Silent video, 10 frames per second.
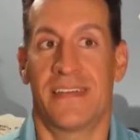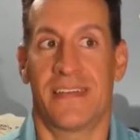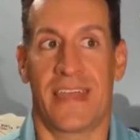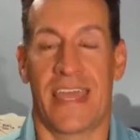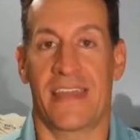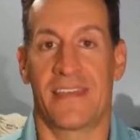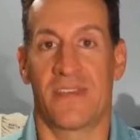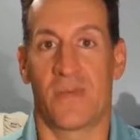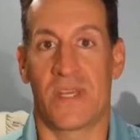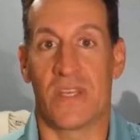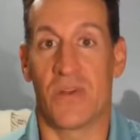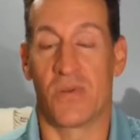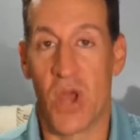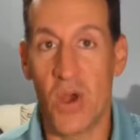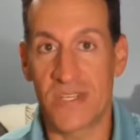And when you don't
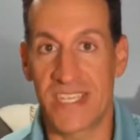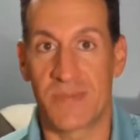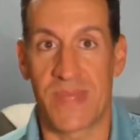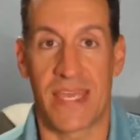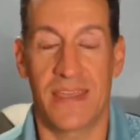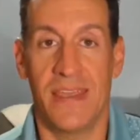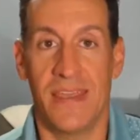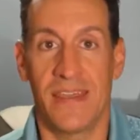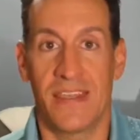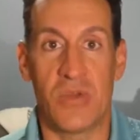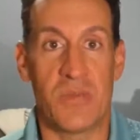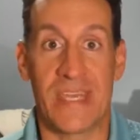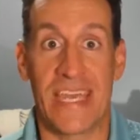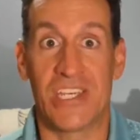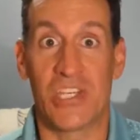know something, you
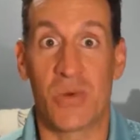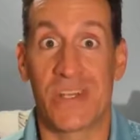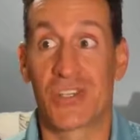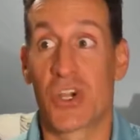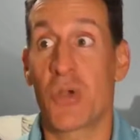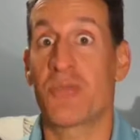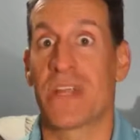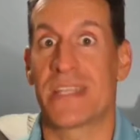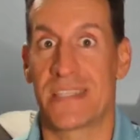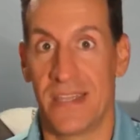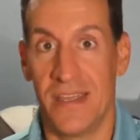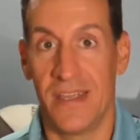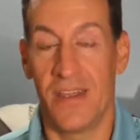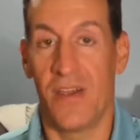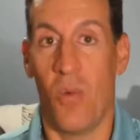begin to interpret
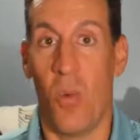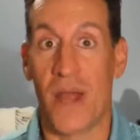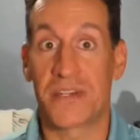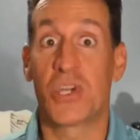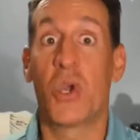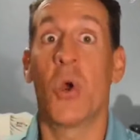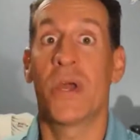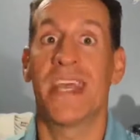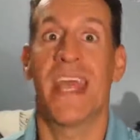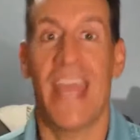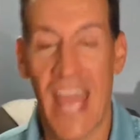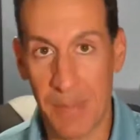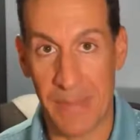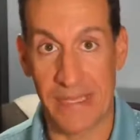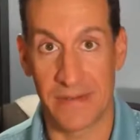what could
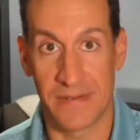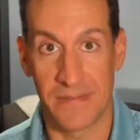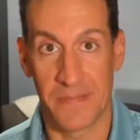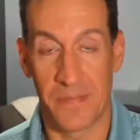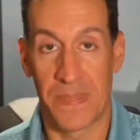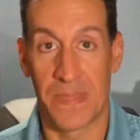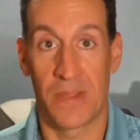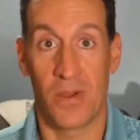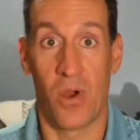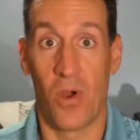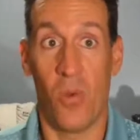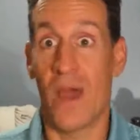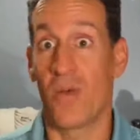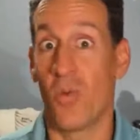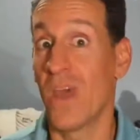happen or
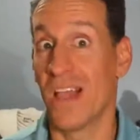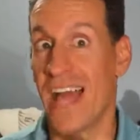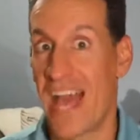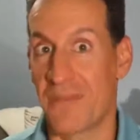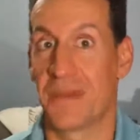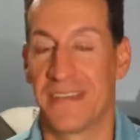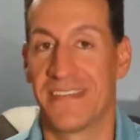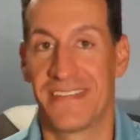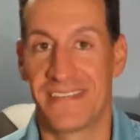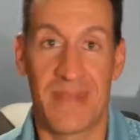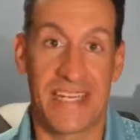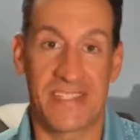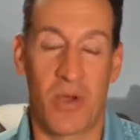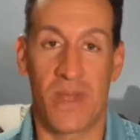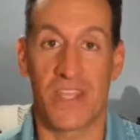what will happen based
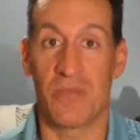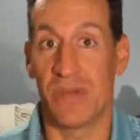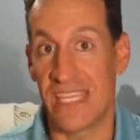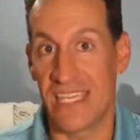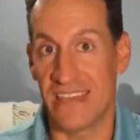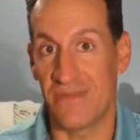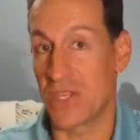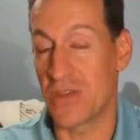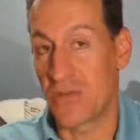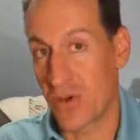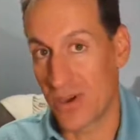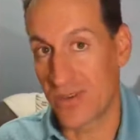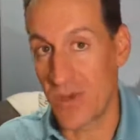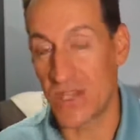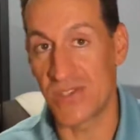on what you believe, what you've heard,
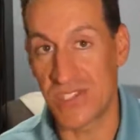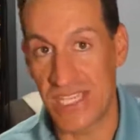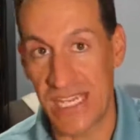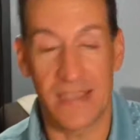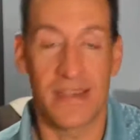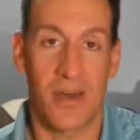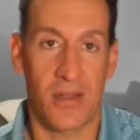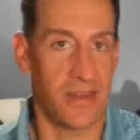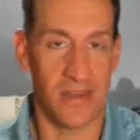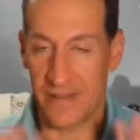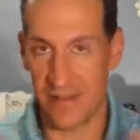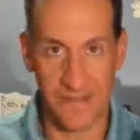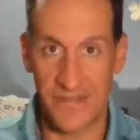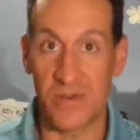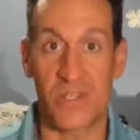what you see, all the, a
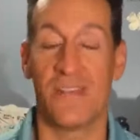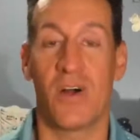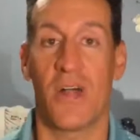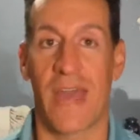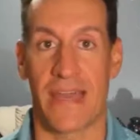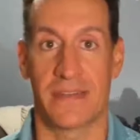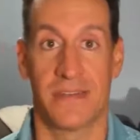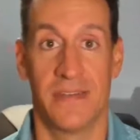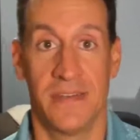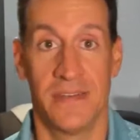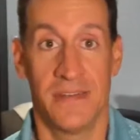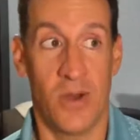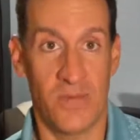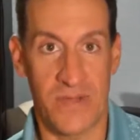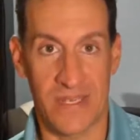fusion of all that.
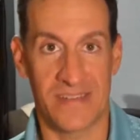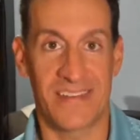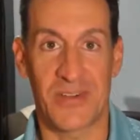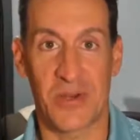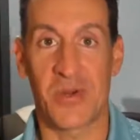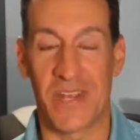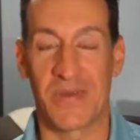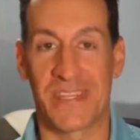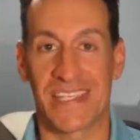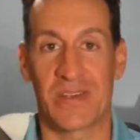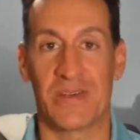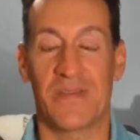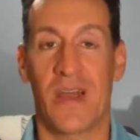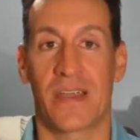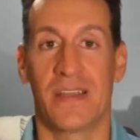Hopefully you're agreeing with this so
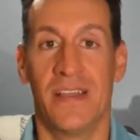far.